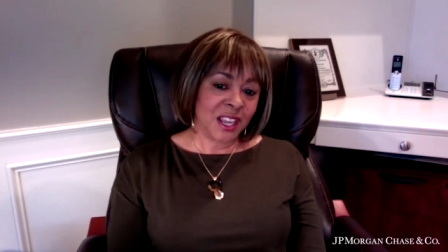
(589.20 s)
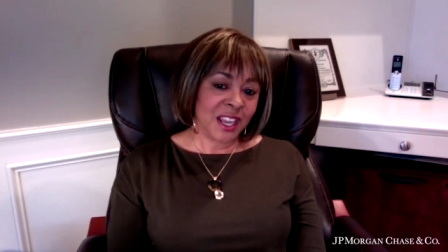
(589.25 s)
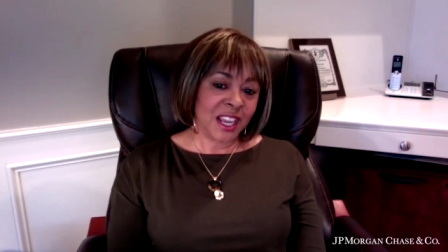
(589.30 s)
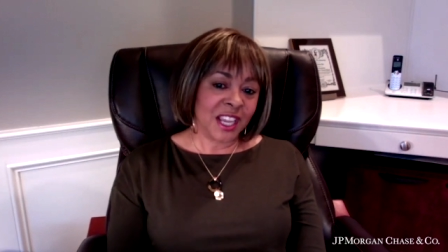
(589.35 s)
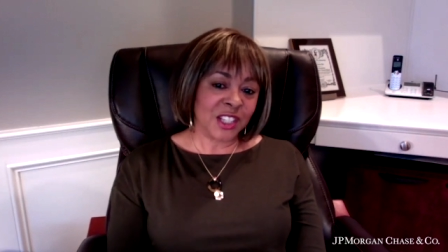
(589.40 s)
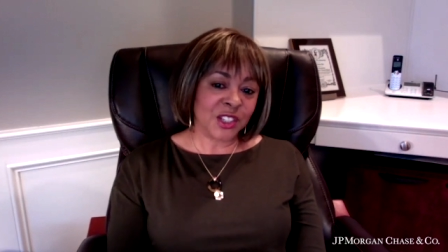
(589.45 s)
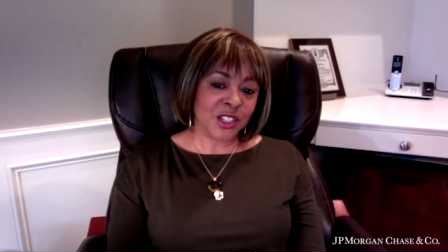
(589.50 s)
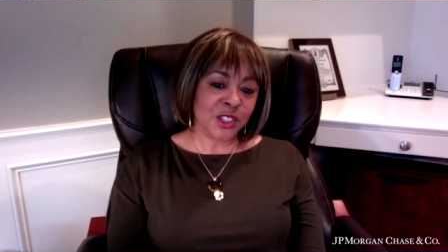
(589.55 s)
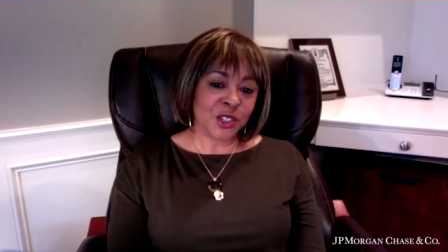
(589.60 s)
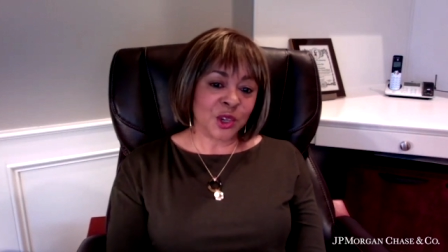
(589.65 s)

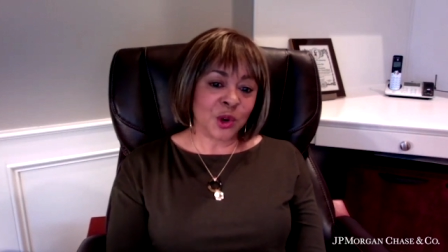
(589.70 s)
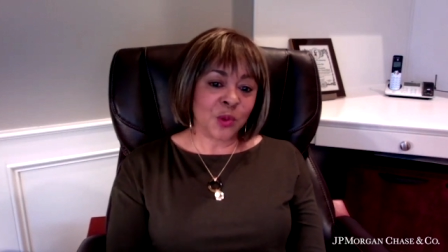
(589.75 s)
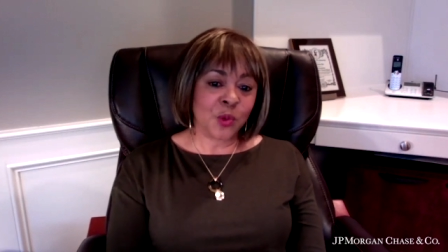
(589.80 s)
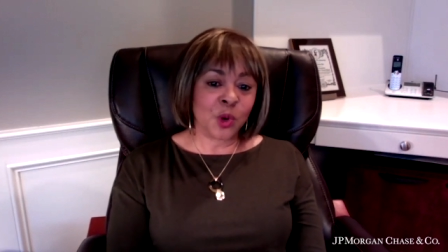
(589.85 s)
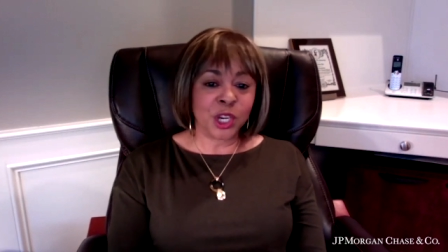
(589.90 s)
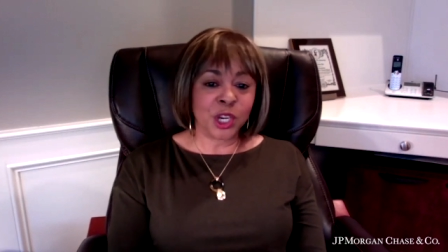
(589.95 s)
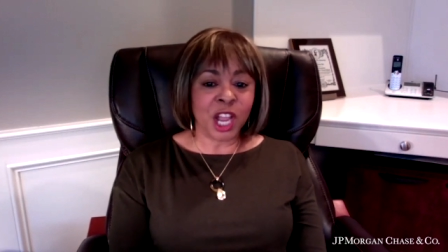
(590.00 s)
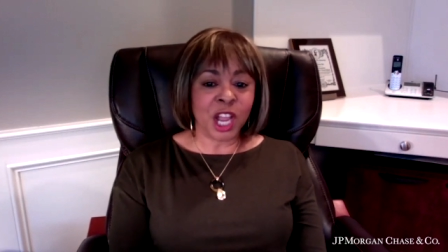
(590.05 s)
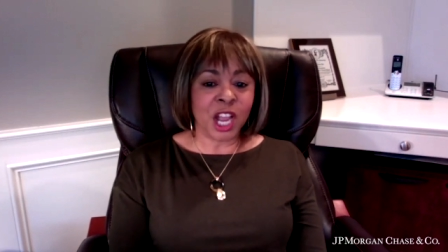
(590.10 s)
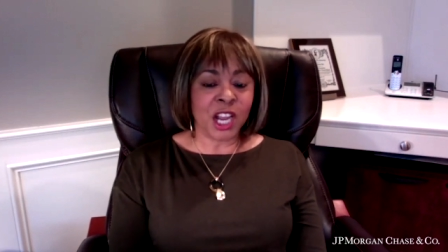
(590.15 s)
And so
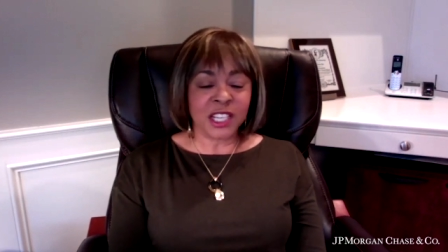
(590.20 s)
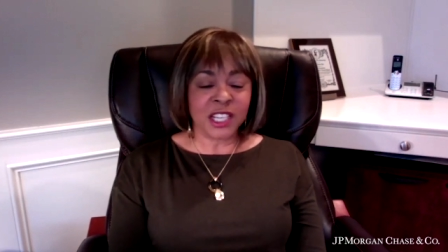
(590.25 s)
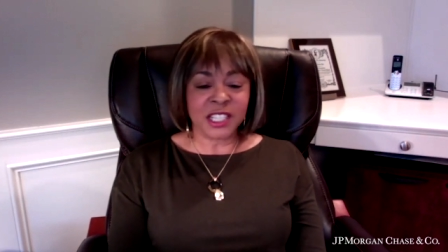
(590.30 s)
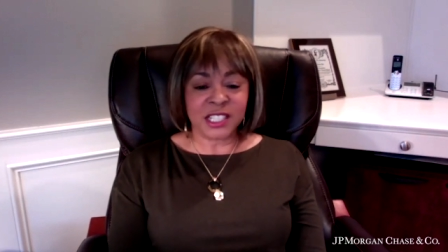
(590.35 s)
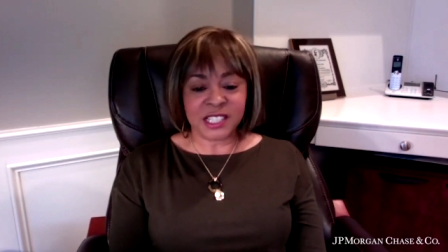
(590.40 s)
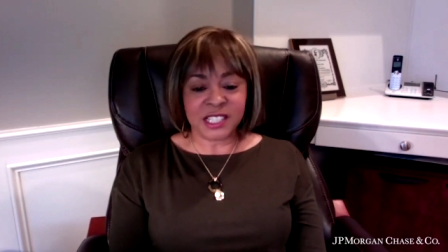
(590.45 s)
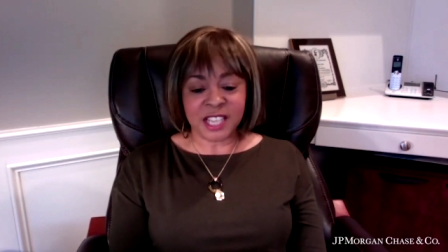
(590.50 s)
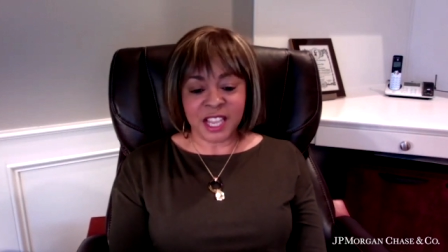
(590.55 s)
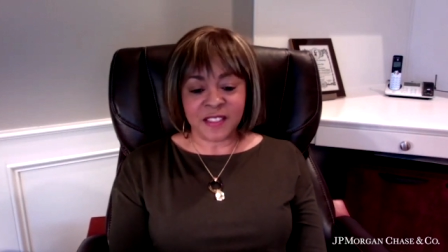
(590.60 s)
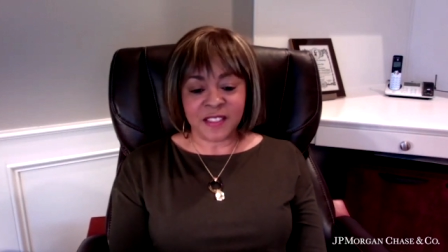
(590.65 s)
we're not going
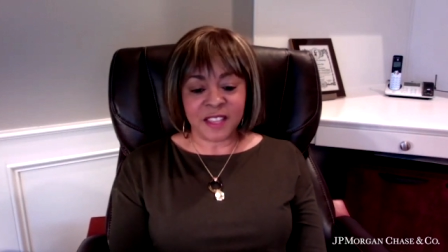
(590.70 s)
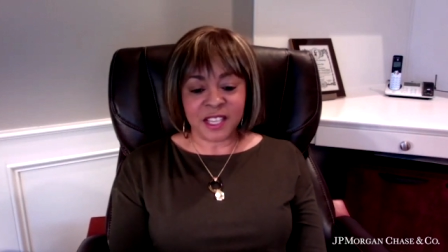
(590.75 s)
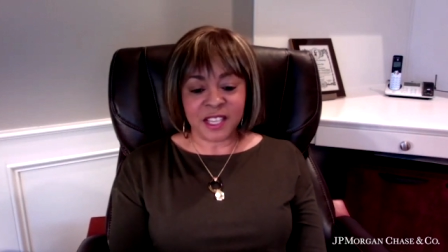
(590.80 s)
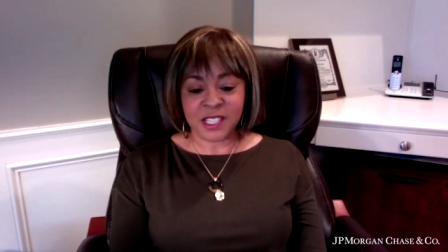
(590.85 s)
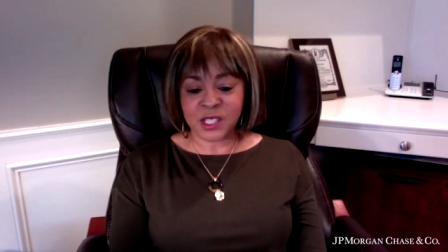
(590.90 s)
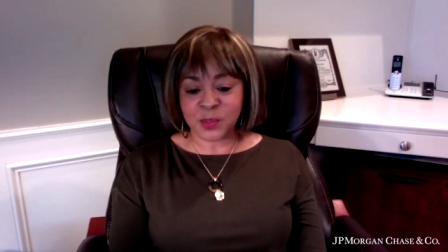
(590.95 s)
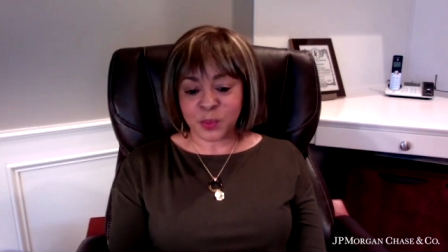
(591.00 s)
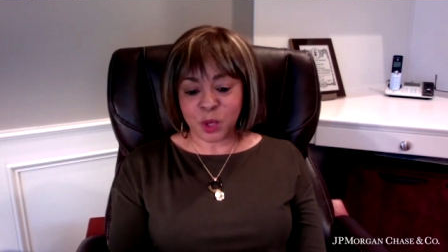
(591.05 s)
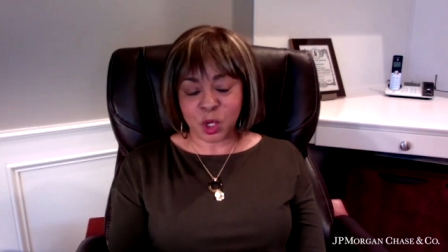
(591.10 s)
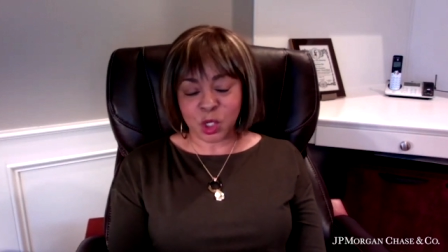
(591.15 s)
to take
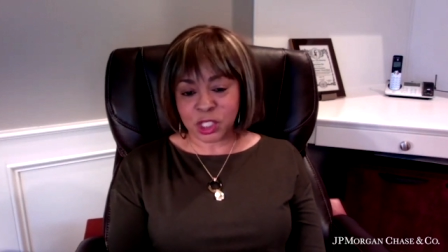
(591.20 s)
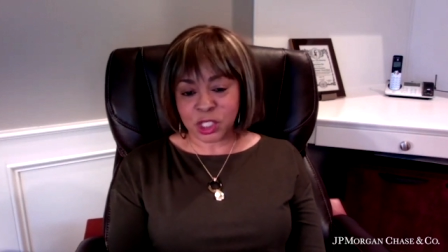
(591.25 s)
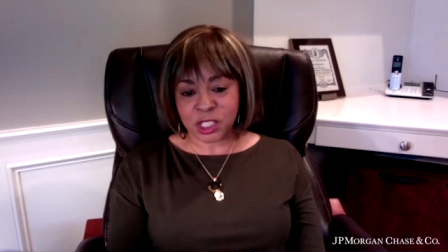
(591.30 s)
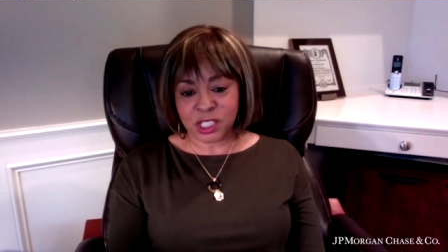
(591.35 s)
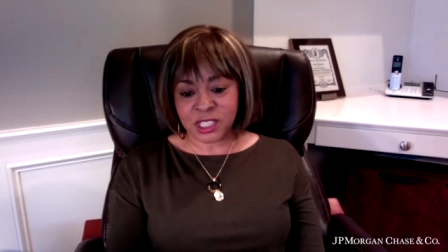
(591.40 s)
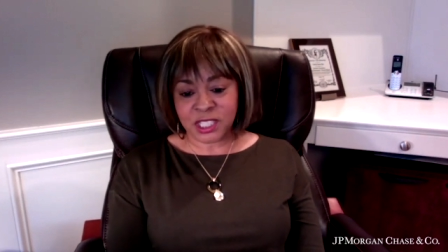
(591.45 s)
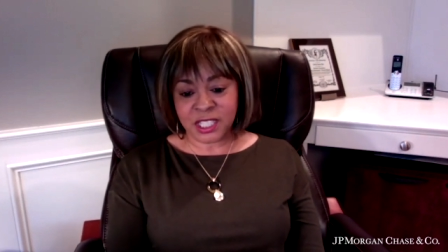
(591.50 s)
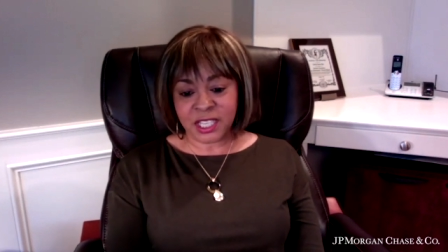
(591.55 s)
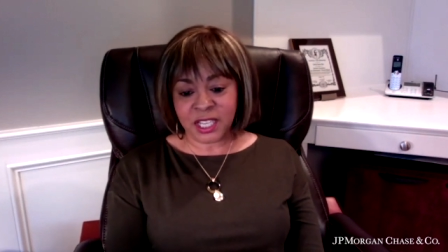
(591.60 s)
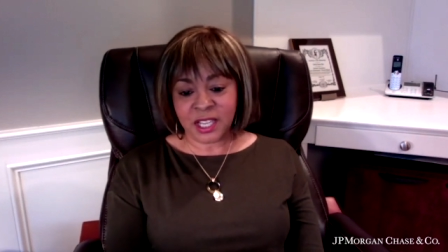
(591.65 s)
things
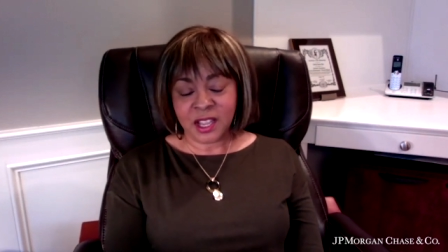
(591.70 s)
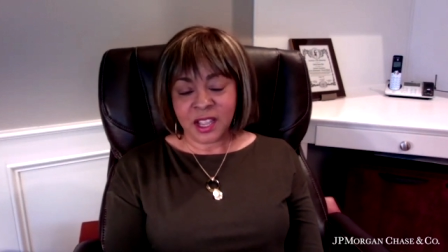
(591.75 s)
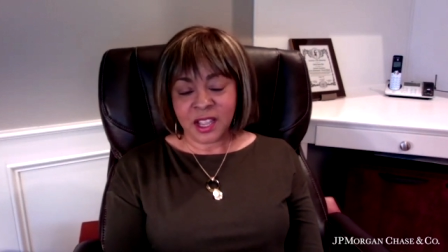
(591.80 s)
personally.